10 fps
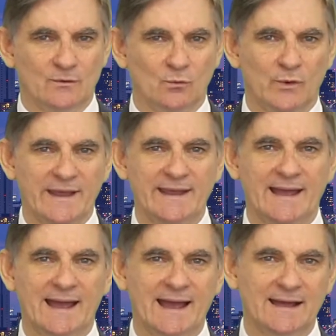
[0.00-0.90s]
We
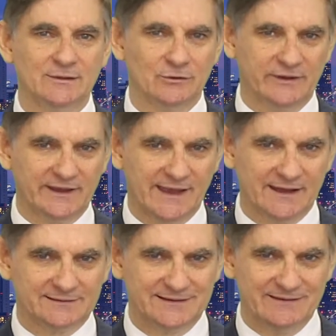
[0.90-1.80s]
are looking
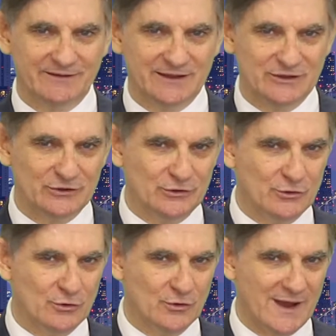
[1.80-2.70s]
at giving
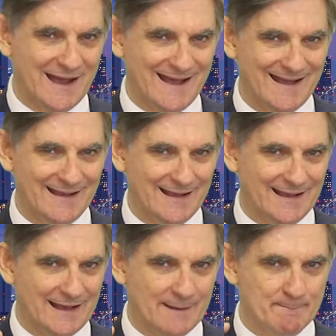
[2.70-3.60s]
you
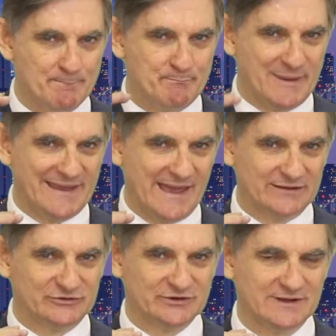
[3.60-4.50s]
a big
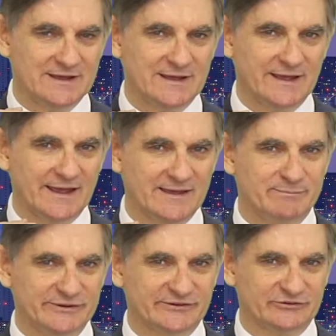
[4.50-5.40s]
edge in
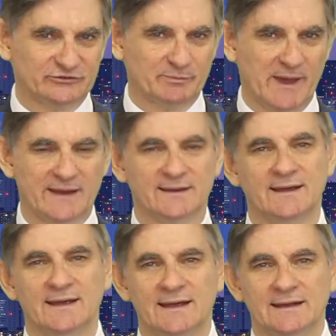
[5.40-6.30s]
business in Japan.
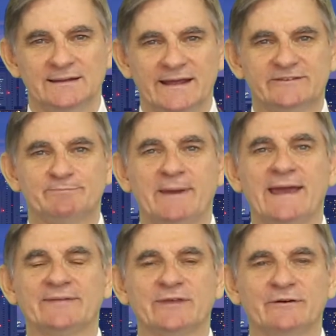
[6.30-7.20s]
Let's be
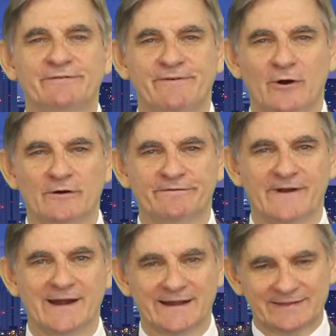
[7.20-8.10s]
at the
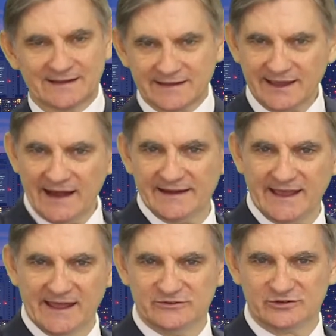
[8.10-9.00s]
forefront, at the cutting
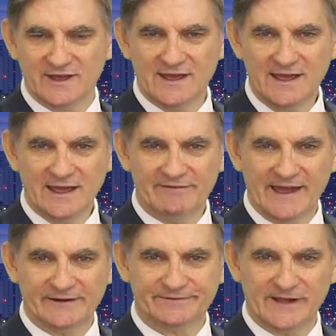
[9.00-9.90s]
edge of
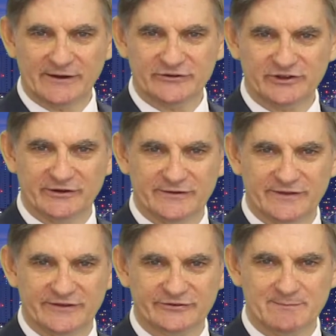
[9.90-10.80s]
how to flourish here in
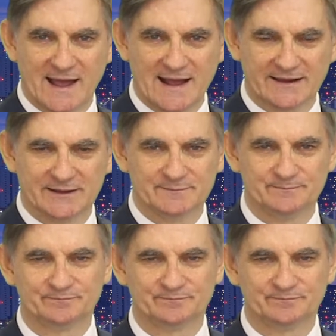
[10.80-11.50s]
this market.